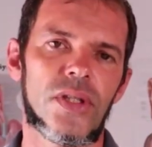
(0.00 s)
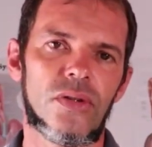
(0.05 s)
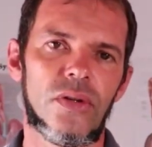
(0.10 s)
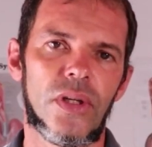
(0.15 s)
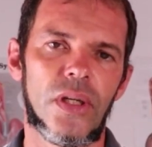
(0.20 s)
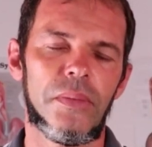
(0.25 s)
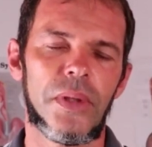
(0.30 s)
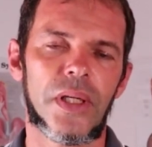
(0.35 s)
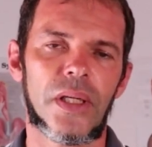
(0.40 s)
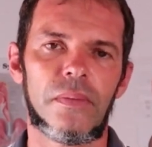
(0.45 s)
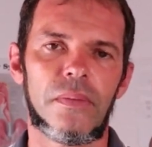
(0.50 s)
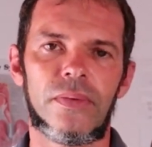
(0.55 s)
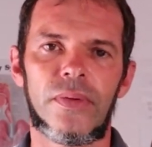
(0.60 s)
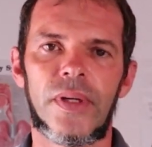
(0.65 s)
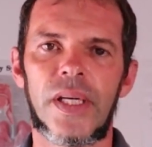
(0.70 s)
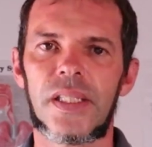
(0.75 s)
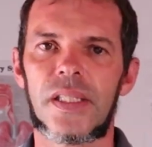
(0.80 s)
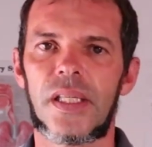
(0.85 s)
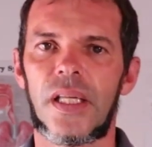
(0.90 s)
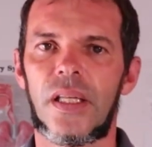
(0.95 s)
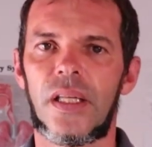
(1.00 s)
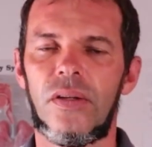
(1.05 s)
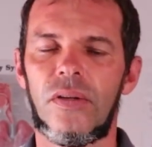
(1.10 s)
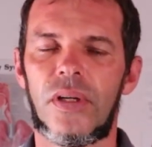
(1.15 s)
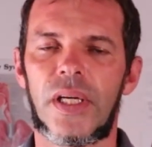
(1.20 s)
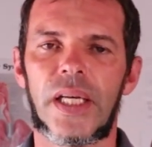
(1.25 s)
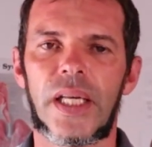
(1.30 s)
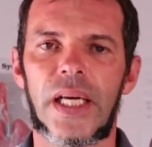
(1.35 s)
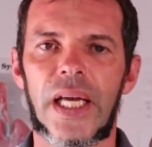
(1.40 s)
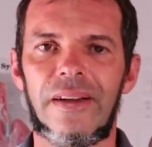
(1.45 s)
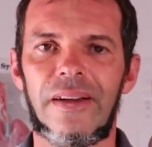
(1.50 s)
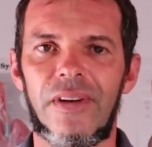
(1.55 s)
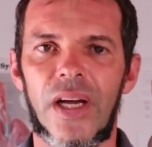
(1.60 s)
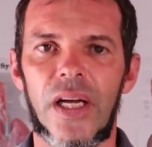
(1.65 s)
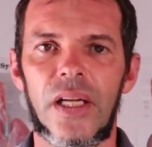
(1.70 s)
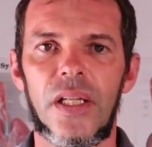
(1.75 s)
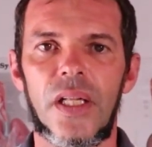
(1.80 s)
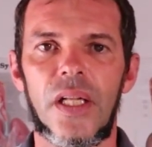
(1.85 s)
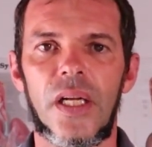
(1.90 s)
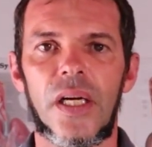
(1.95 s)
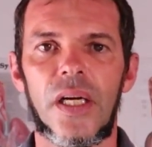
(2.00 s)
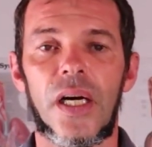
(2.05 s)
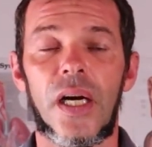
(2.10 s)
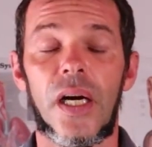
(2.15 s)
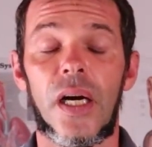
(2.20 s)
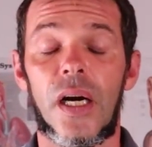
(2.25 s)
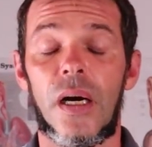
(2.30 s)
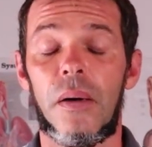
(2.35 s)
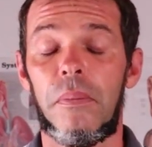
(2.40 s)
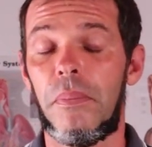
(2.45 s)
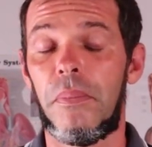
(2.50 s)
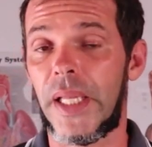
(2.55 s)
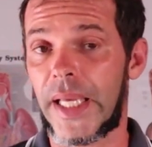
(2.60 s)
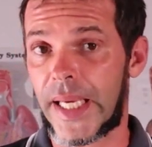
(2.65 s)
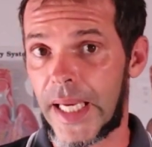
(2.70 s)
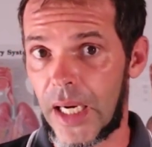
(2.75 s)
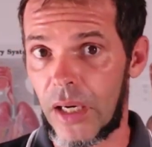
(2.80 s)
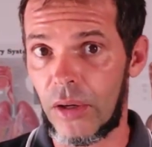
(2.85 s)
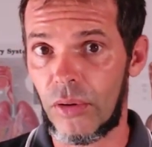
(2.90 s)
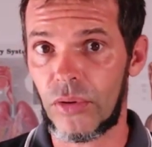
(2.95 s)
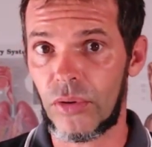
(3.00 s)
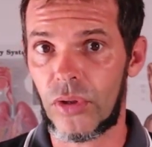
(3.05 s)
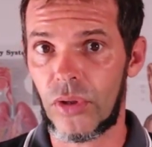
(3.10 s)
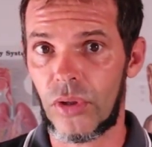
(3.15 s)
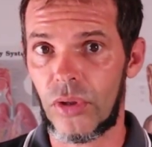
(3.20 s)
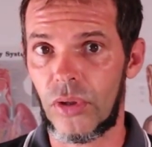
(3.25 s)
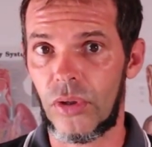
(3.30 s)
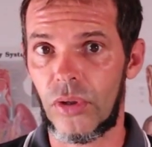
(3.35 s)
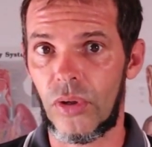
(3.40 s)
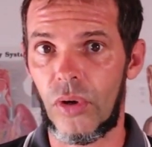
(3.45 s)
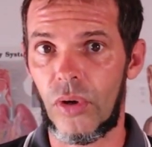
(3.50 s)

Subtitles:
is going to be compressed and you can have a blackout